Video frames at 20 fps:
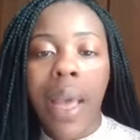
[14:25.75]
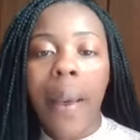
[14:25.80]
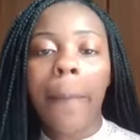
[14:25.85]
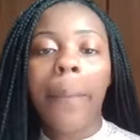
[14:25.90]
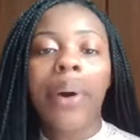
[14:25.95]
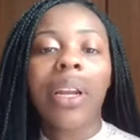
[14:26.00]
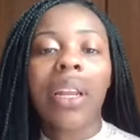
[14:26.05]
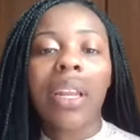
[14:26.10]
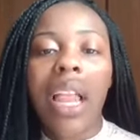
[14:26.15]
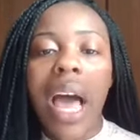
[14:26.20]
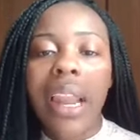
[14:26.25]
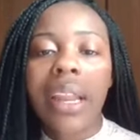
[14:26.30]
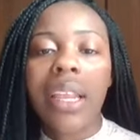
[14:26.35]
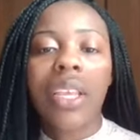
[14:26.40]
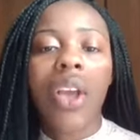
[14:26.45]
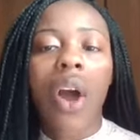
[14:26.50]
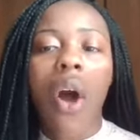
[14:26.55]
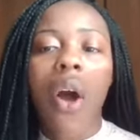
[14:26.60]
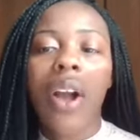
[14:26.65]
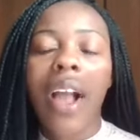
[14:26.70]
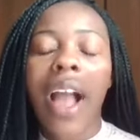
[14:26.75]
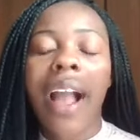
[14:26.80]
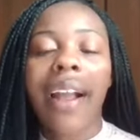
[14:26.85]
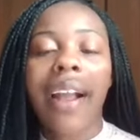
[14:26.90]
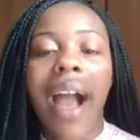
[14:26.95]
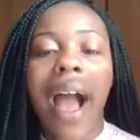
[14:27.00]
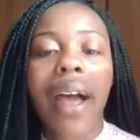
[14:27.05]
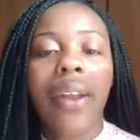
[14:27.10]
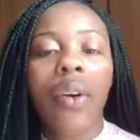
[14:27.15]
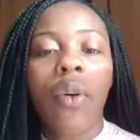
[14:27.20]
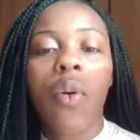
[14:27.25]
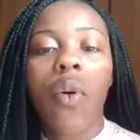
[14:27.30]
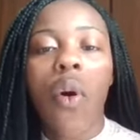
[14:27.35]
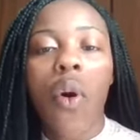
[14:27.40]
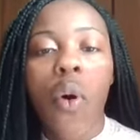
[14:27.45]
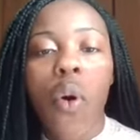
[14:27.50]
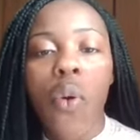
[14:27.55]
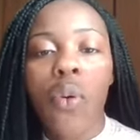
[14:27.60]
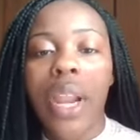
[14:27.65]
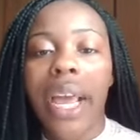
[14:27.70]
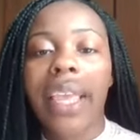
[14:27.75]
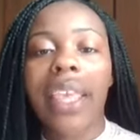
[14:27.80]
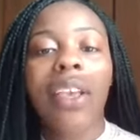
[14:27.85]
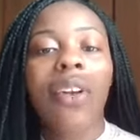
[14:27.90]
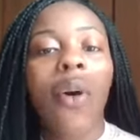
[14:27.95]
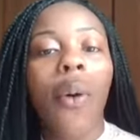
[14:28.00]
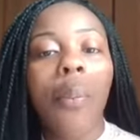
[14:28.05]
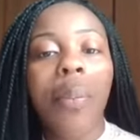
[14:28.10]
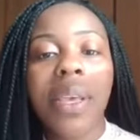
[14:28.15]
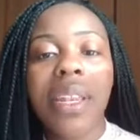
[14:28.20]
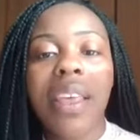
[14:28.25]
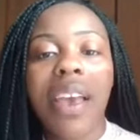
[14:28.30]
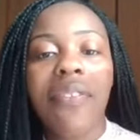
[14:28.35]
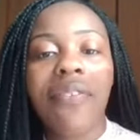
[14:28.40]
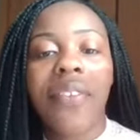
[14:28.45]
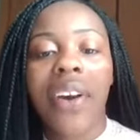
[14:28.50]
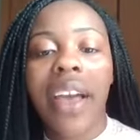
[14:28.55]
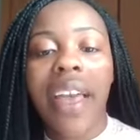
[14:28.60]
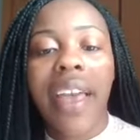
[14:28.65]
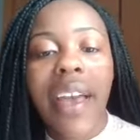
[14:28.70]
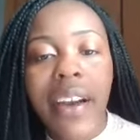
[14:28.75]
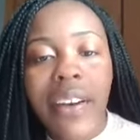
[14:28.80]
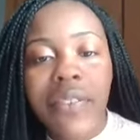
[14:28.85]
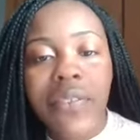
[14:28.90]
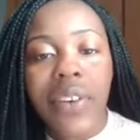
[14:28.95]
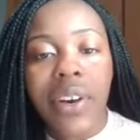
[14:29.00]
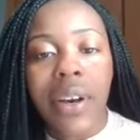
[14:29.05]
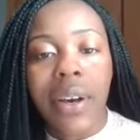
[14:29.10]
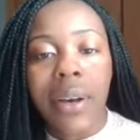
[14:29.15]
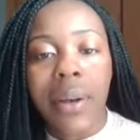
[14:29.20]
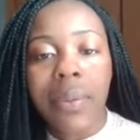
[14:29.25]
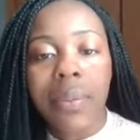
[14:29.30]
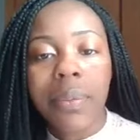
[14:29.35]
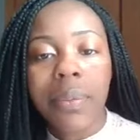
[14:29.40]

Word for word: But a lot of y'all got God on hold like he gonna be there forever.